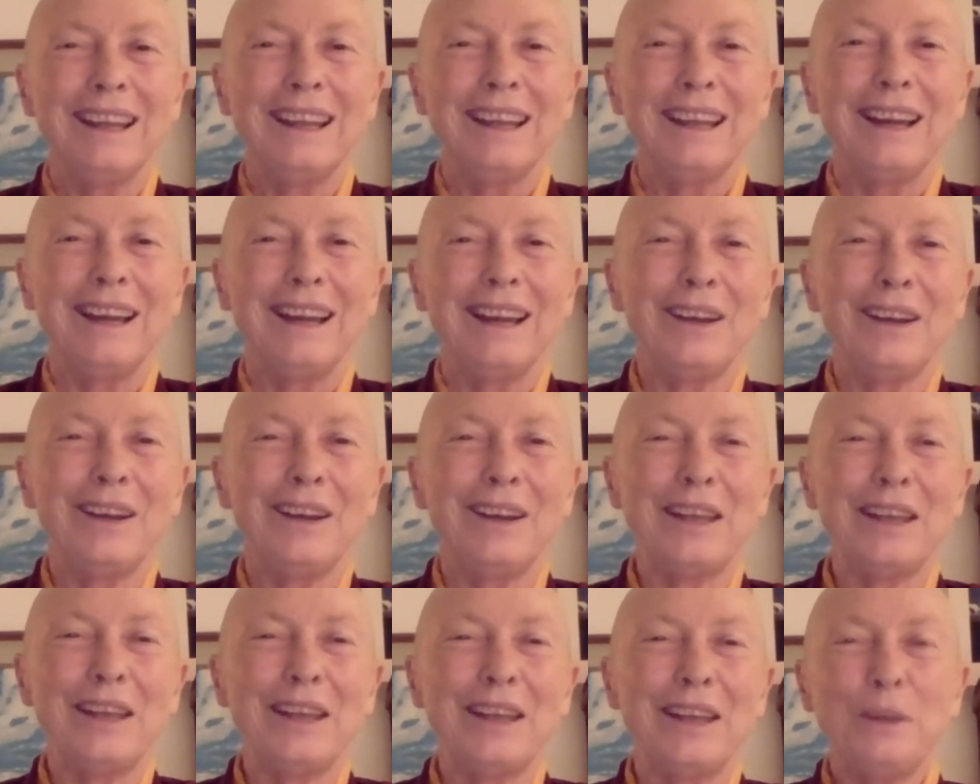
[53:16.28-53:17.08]
uh,
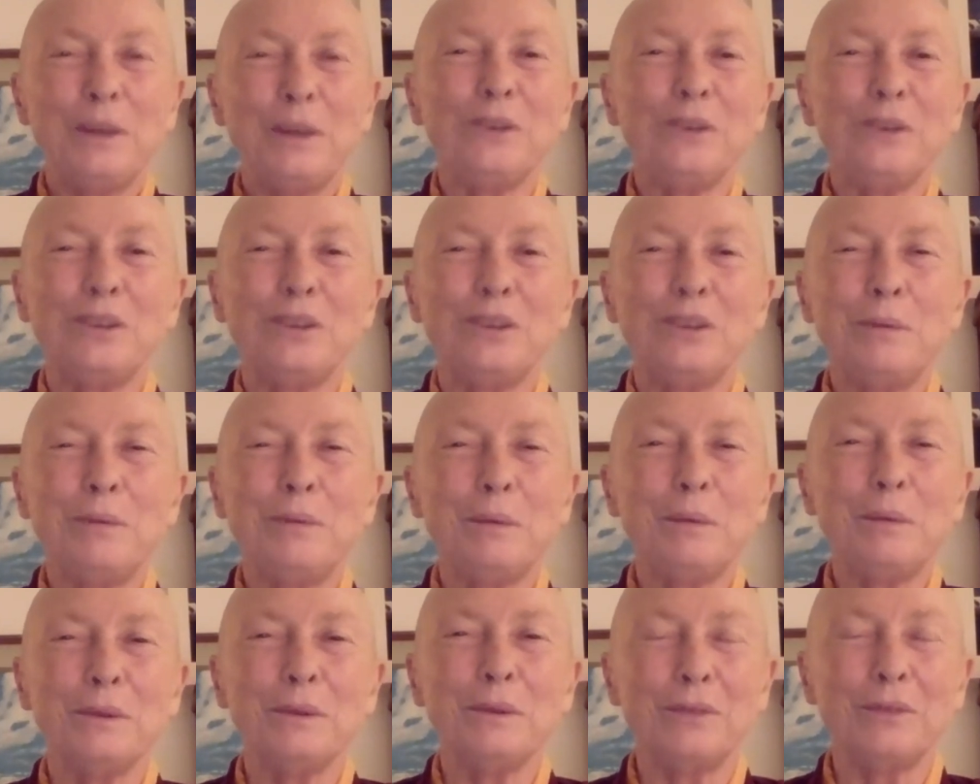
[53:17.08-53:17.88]
and appeal to
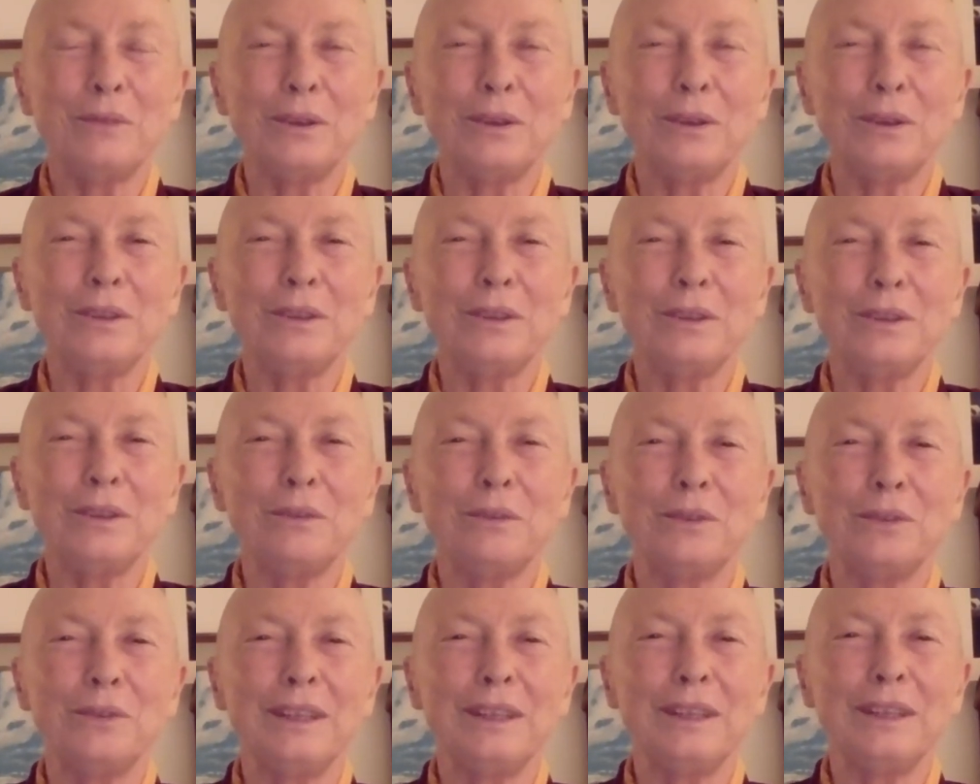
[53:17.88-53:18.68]
people of all
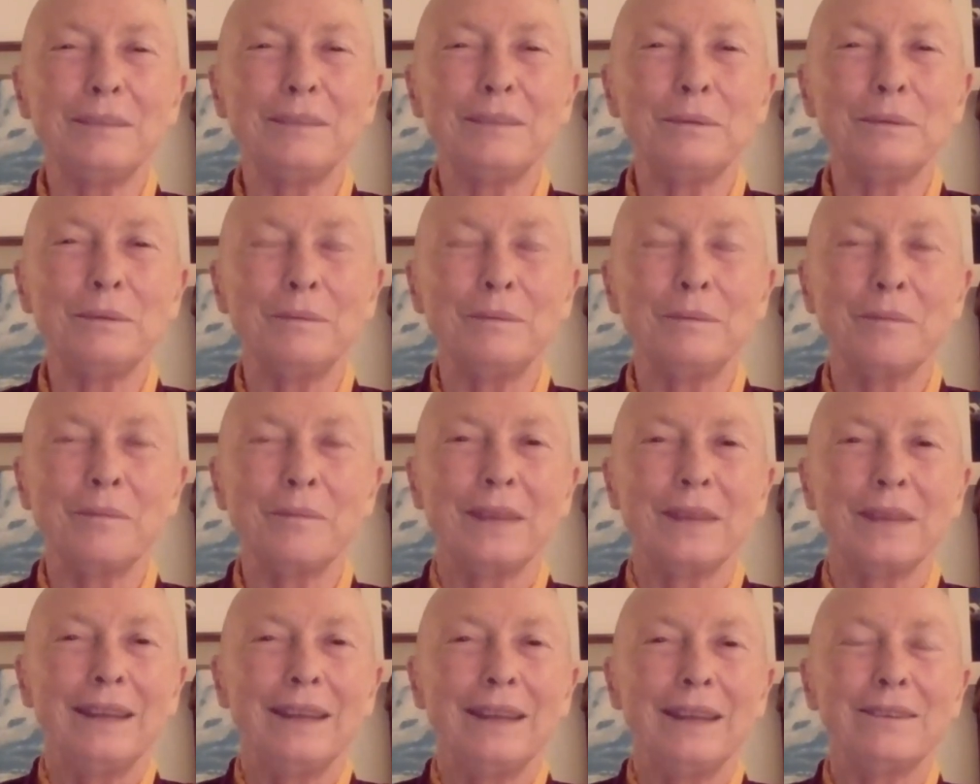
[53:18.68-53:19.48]
different
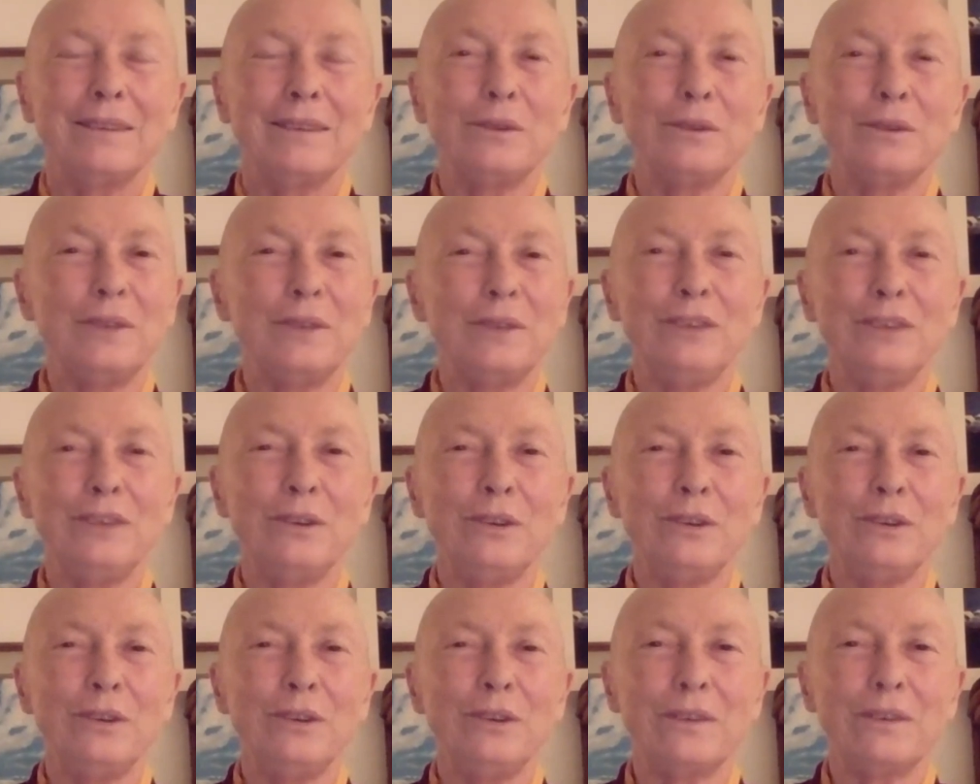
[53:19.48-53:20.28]
sort of
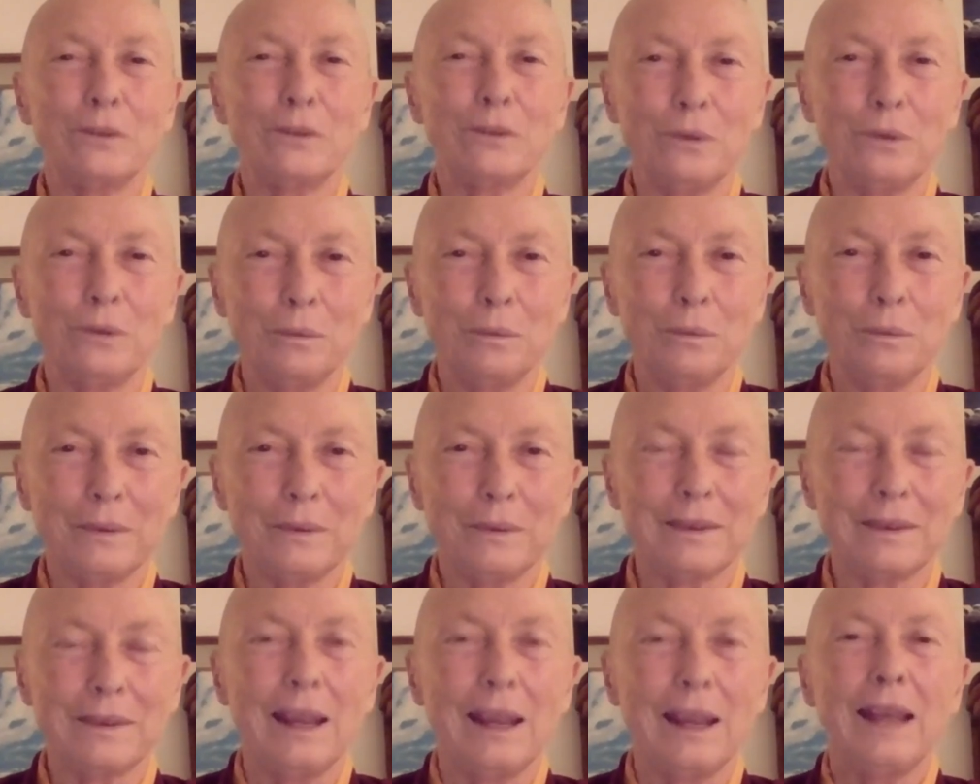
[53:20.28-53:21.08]
interest
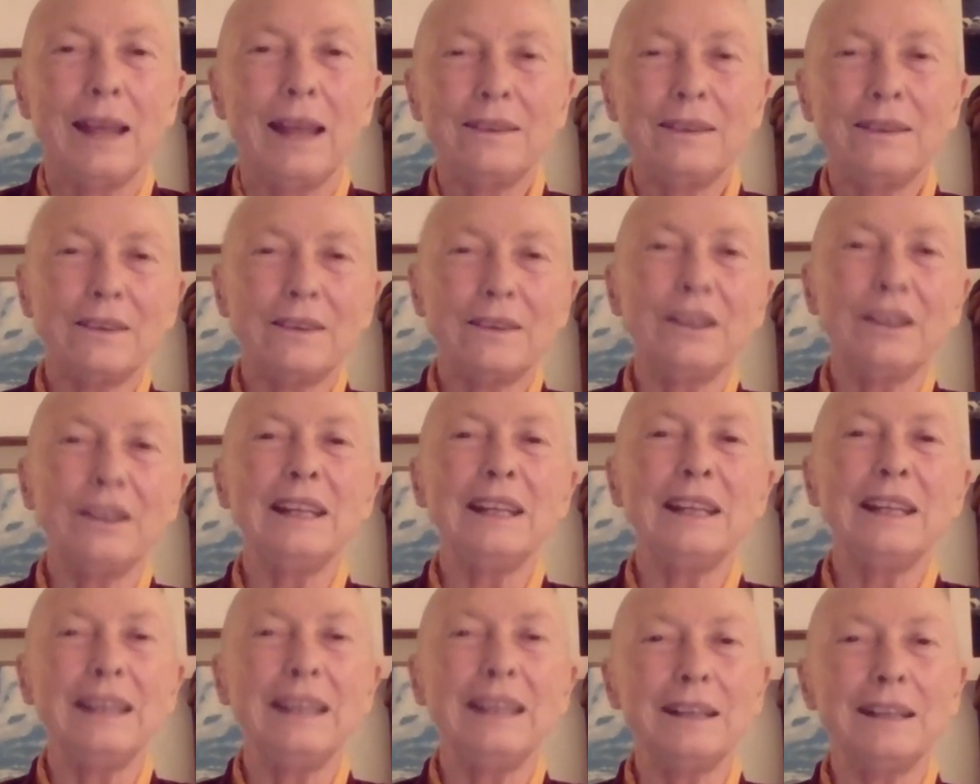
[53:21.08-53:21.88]
groups and
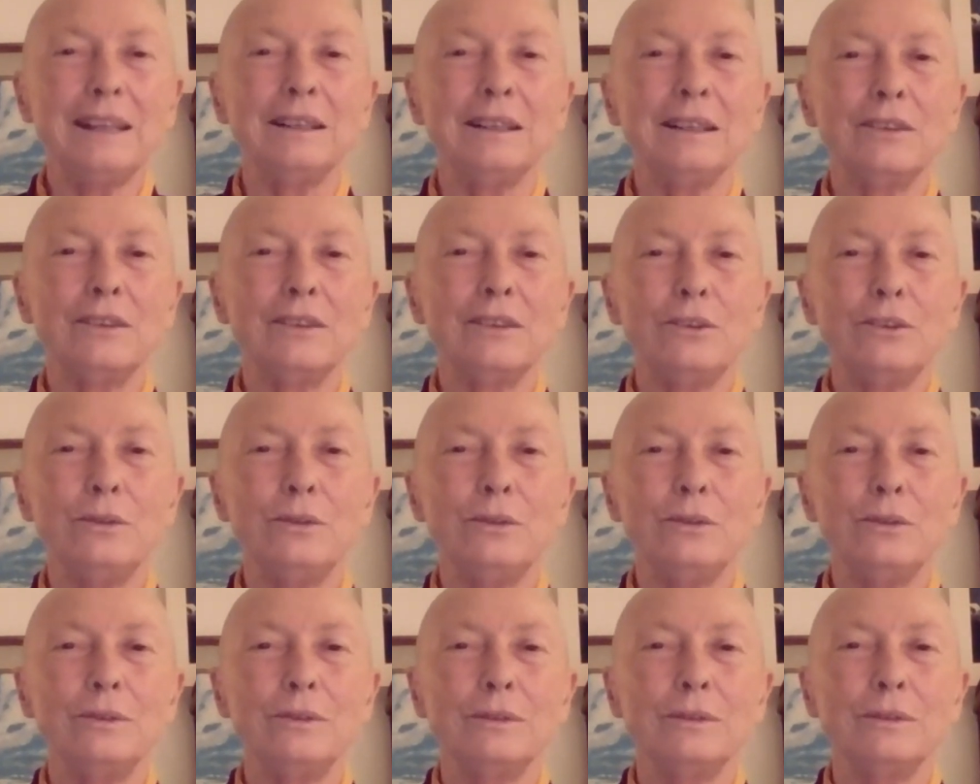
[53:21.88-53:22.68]
starting young
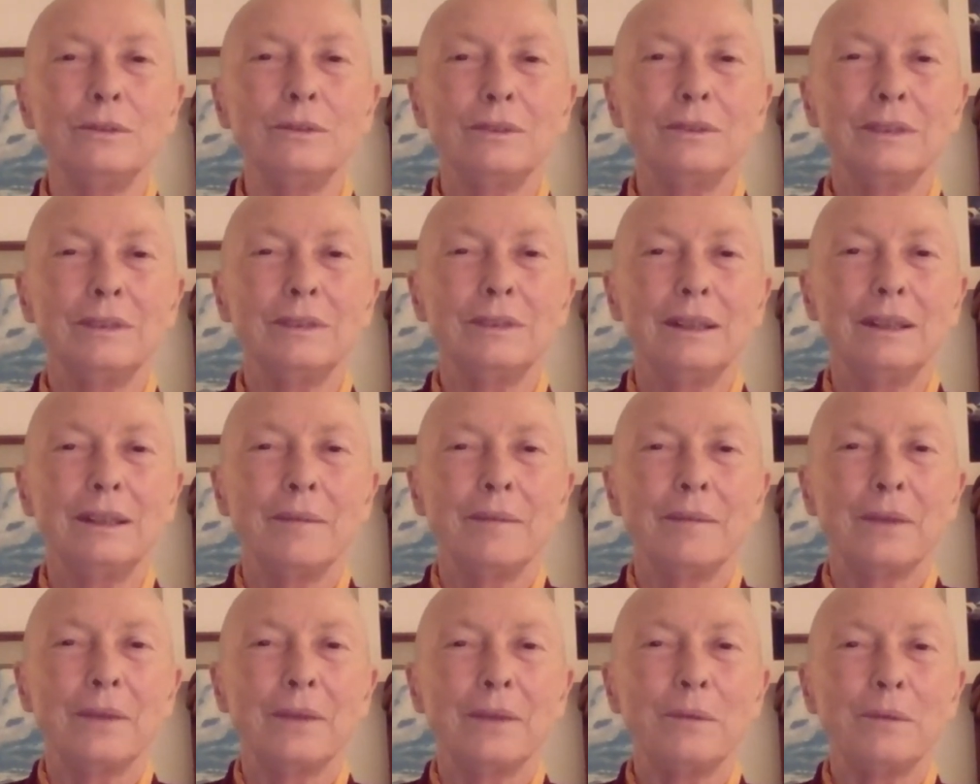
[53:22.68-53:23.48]
too
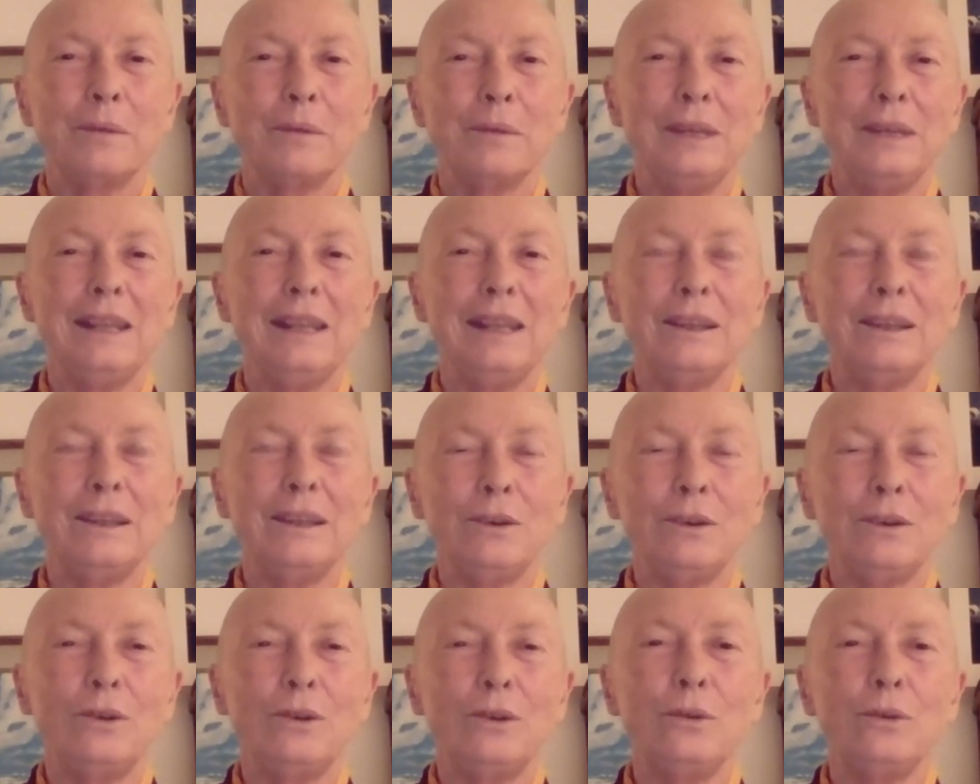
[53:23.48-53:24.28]
we need a
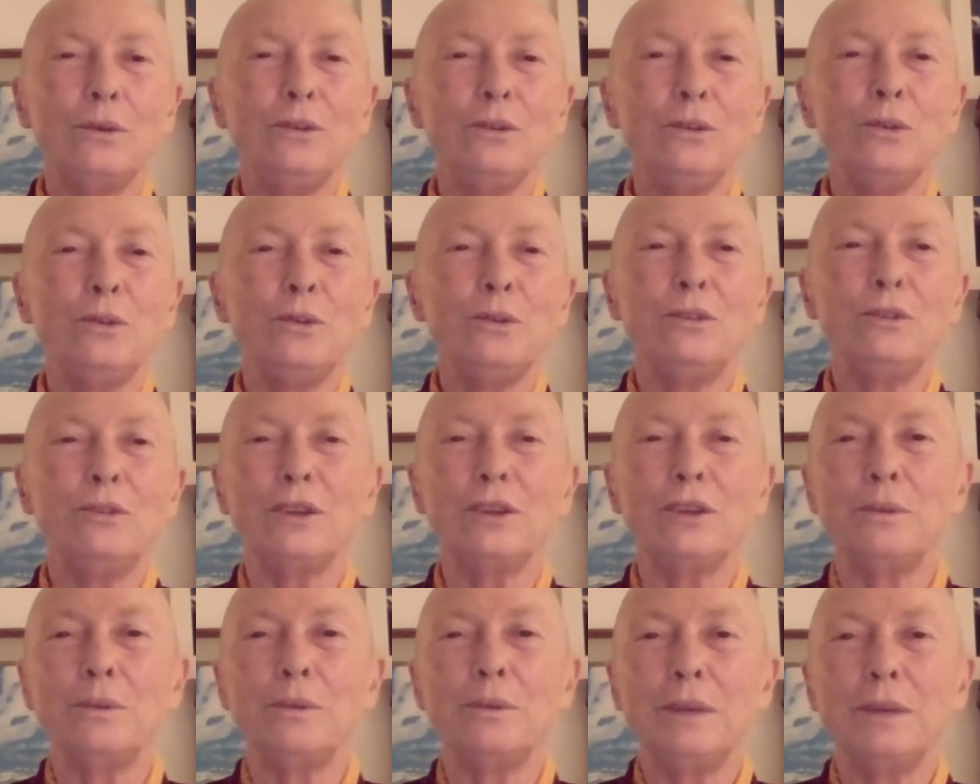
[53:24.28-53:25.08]
whole new
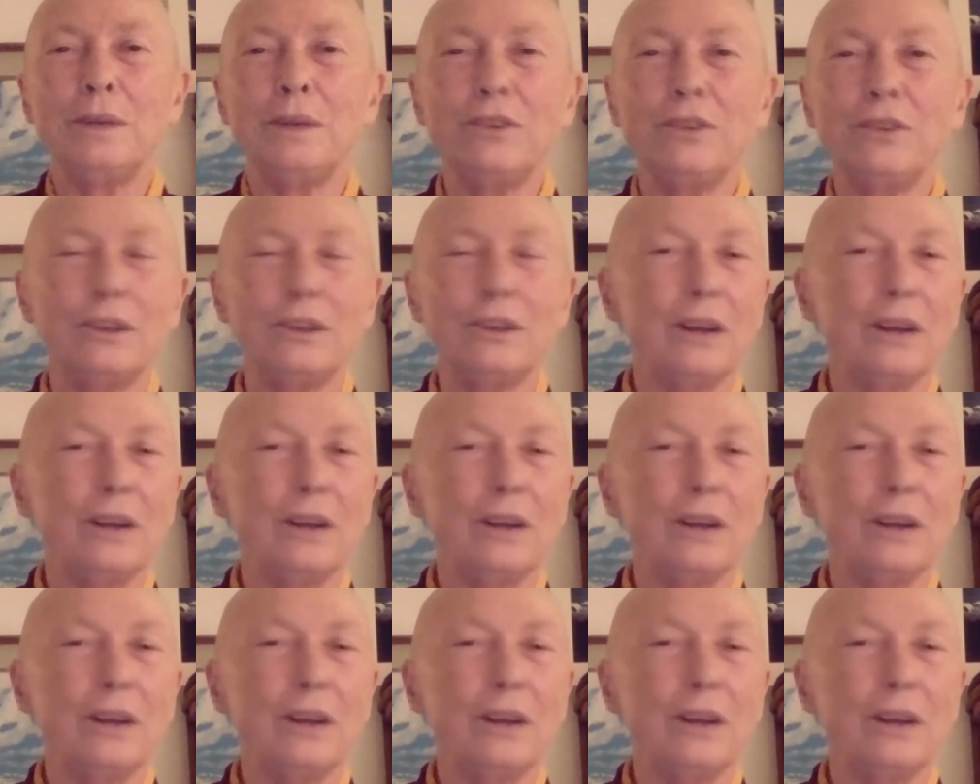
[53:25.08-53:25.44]
generation.